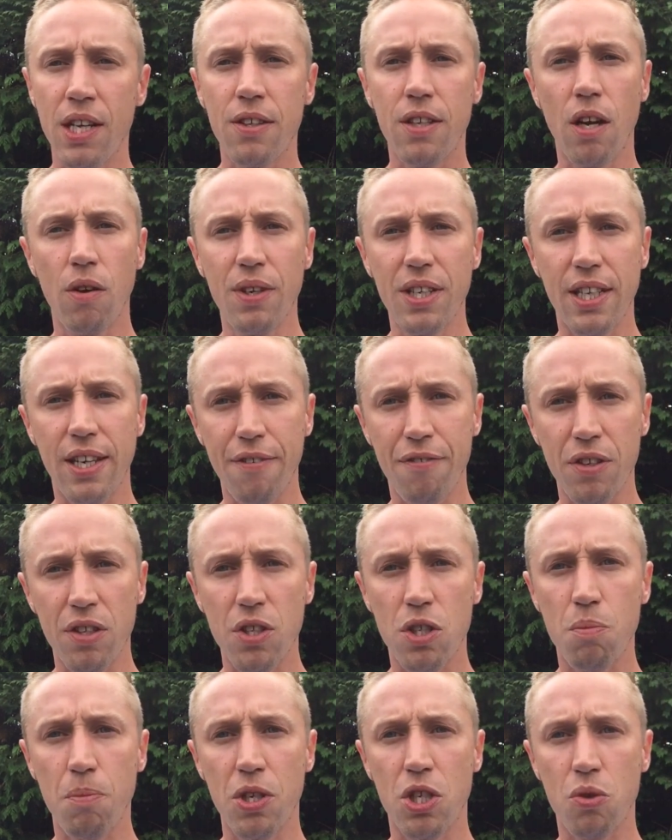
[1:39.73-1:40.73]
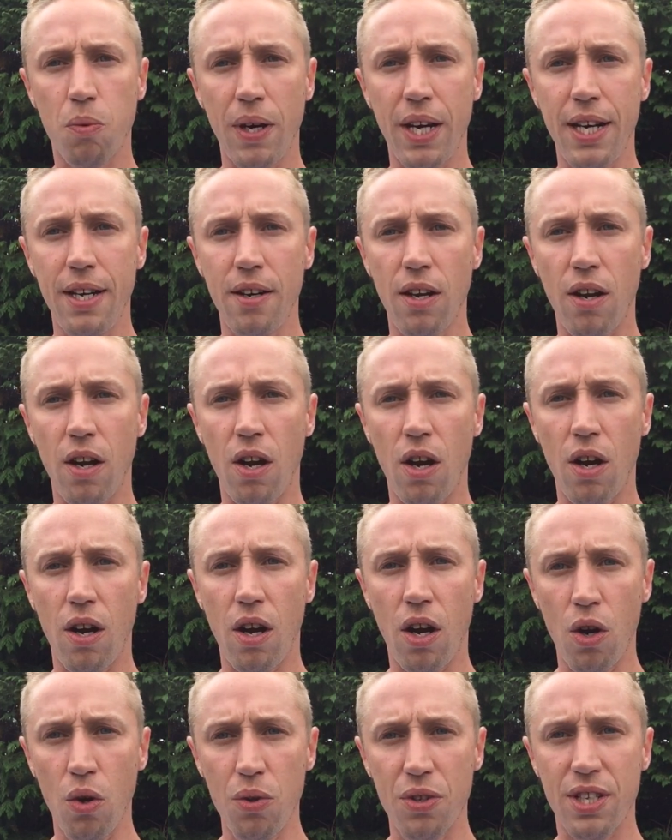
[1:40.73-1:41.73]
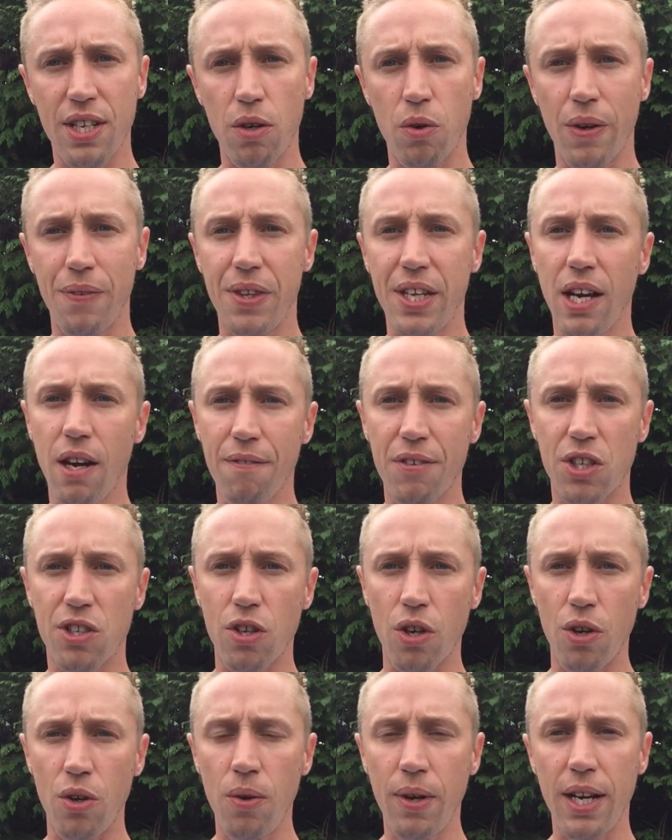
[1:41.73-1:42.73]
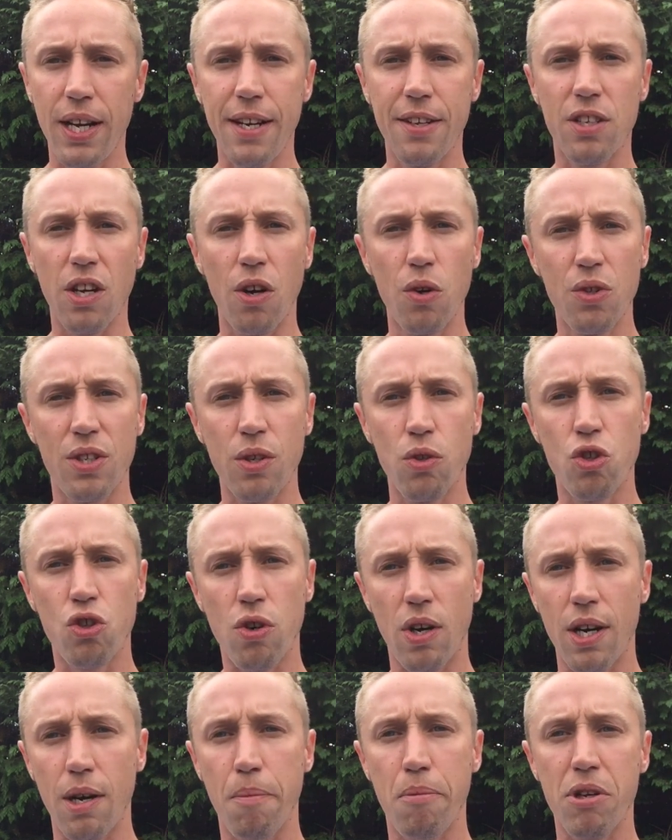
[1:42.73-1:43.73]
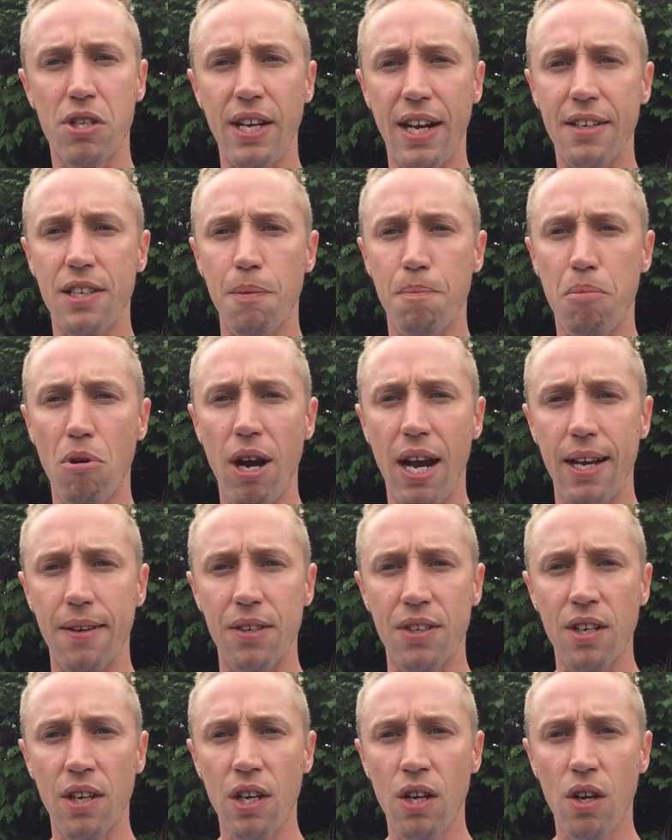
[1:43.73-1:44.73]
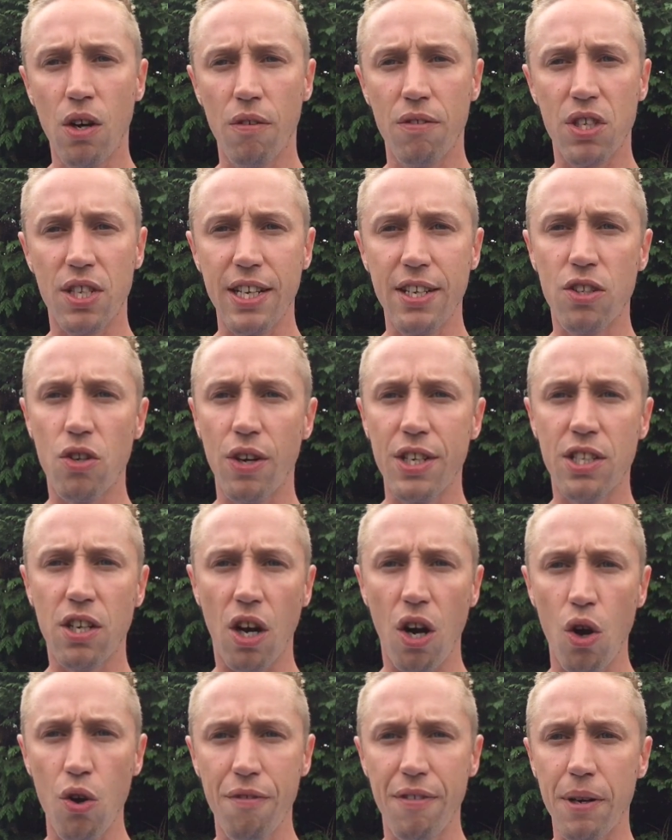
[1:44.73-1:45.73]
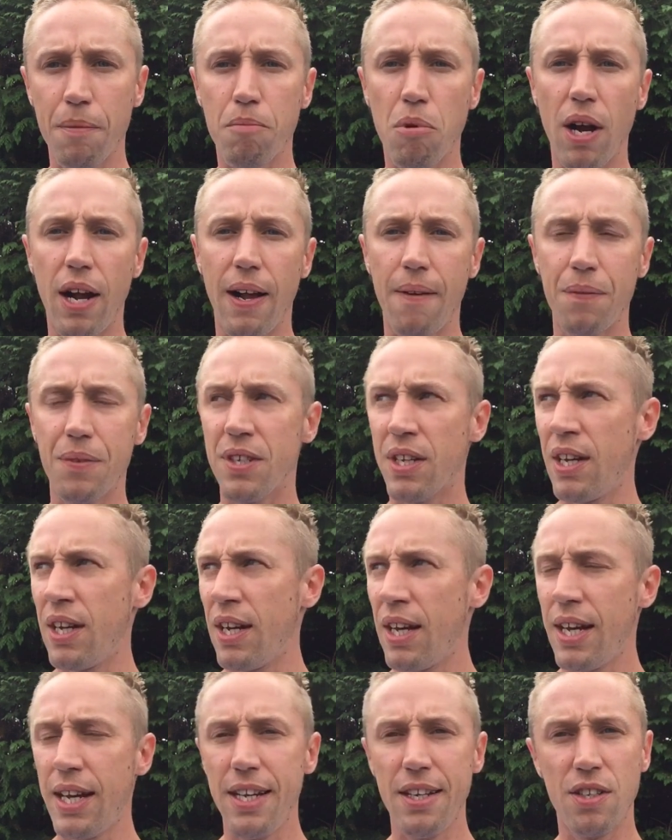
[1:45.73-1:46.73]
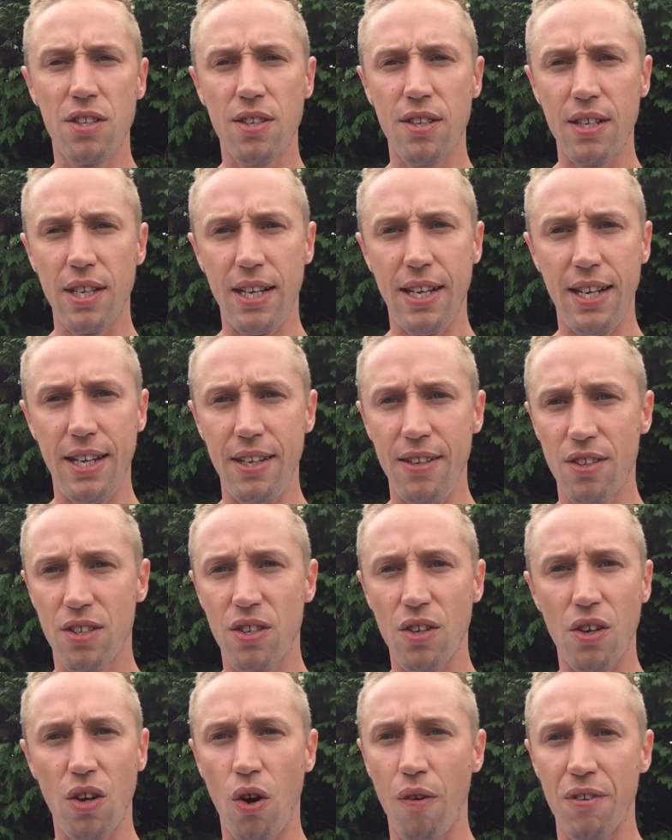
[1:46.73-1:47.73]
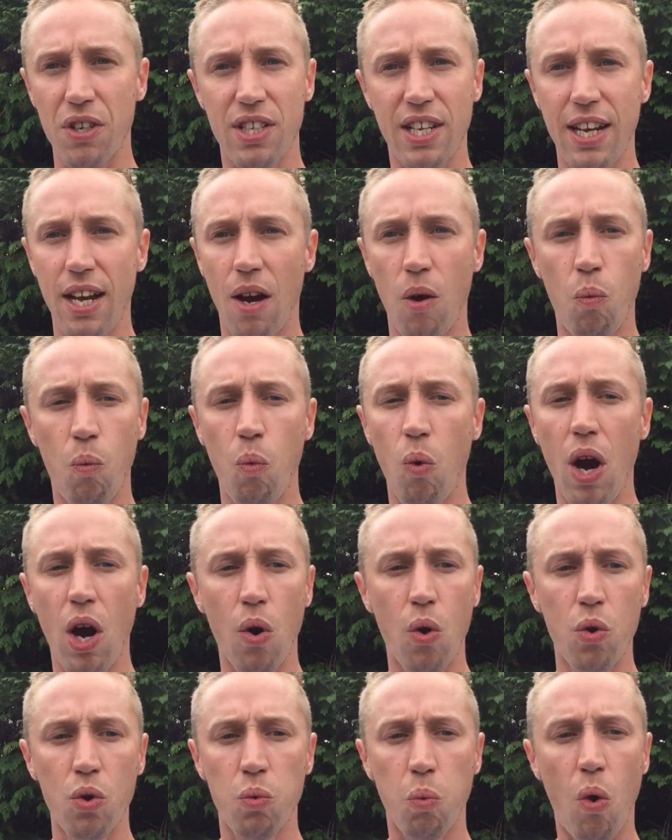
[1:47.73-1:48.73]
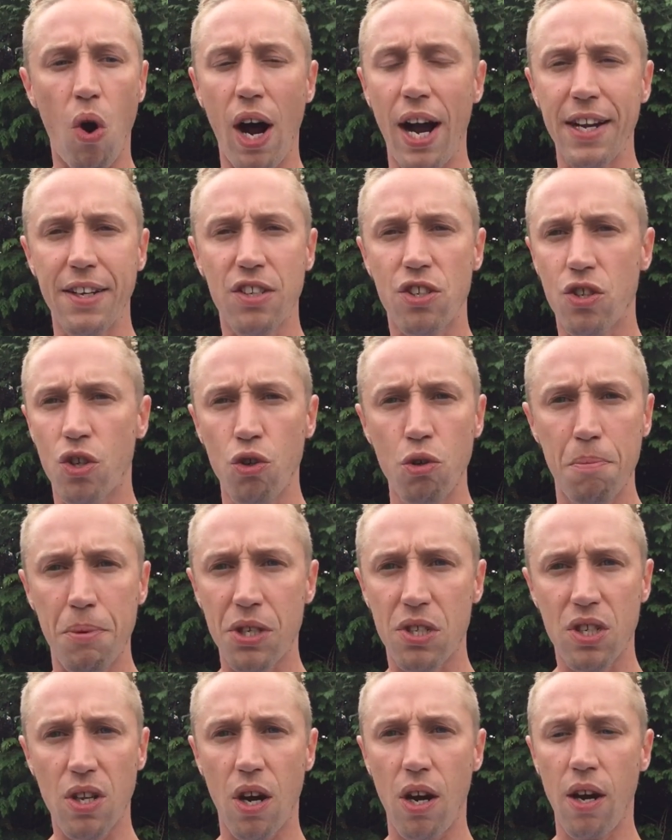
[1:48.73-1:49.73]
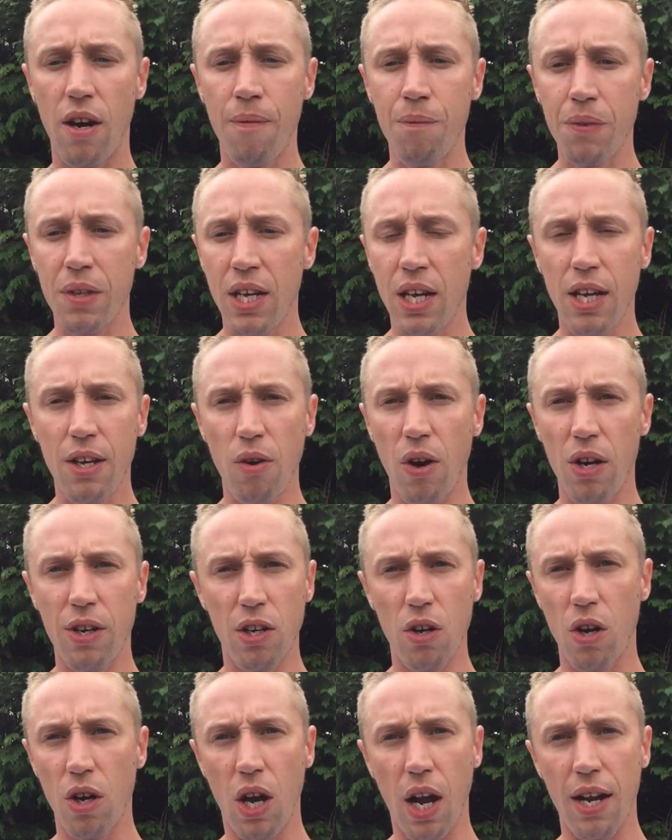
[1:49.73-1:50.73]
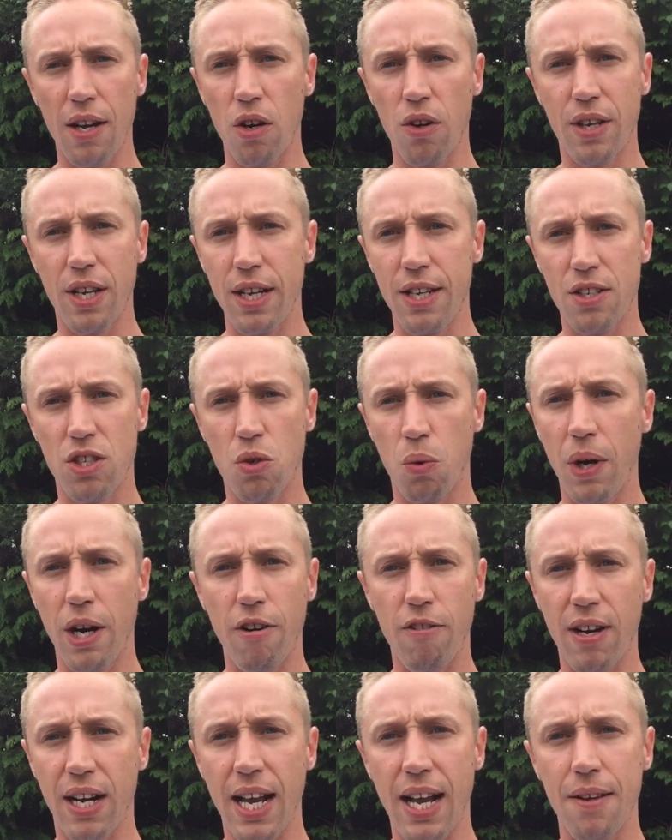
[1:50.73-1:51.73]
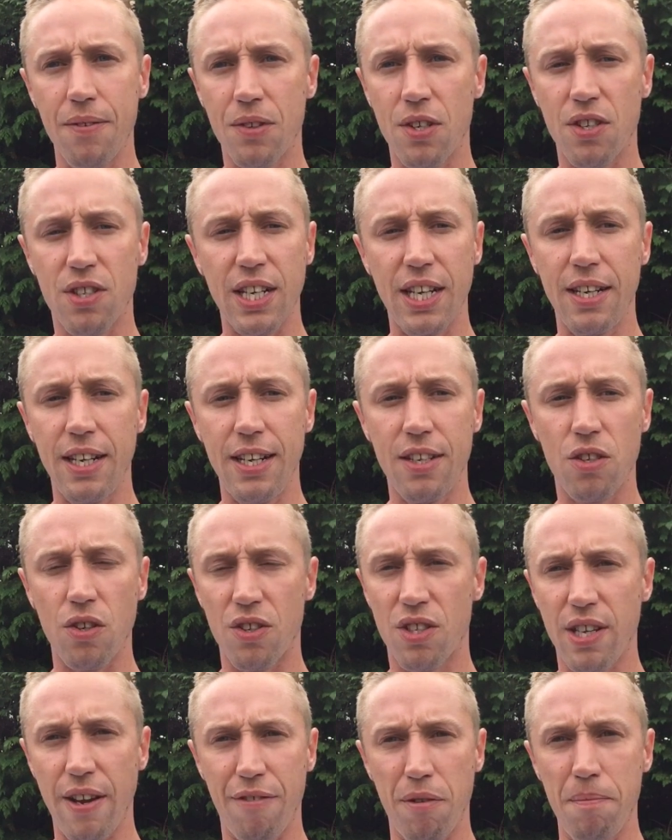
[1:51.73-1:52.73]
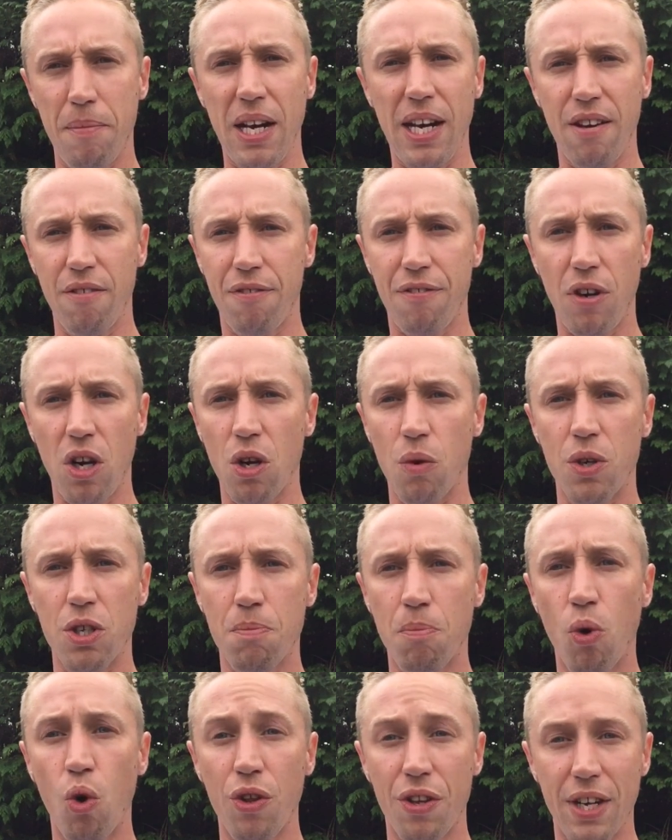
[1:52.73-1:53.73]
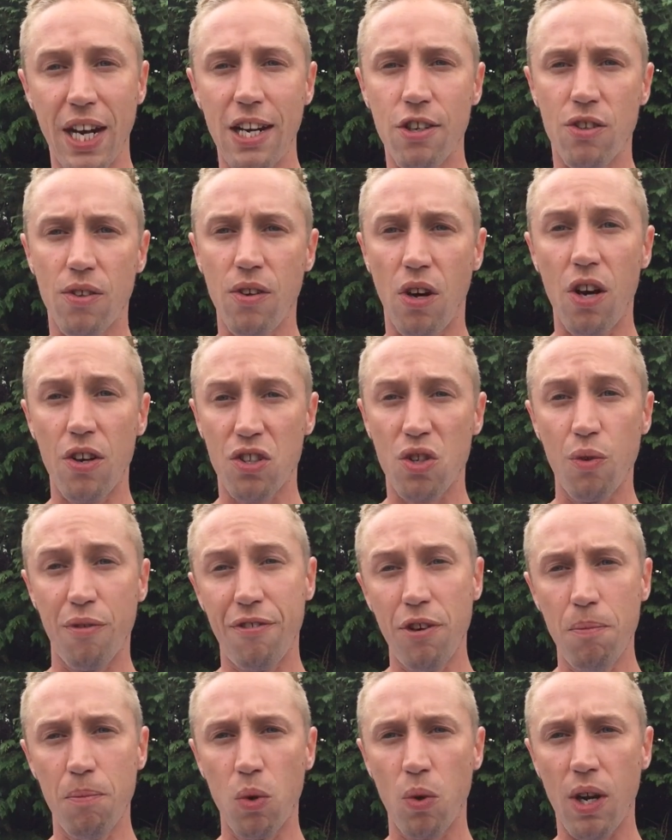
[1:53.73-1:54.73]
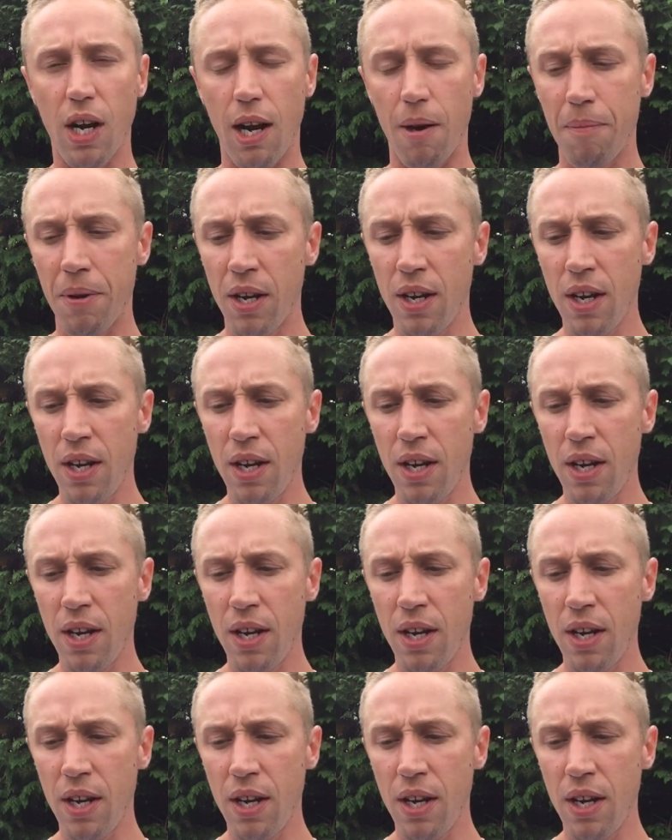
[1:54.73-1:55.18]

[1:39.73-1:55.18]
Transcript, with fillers: The only difference between Ozil and the other two is Ozil's trying to protect a brand. Obviously, he's got his clothing brand. He's he's obviously a worldwide superstar. You only got to go and look at his Twitter account to see that he's got seven million followers more than that Arsenal Football Club.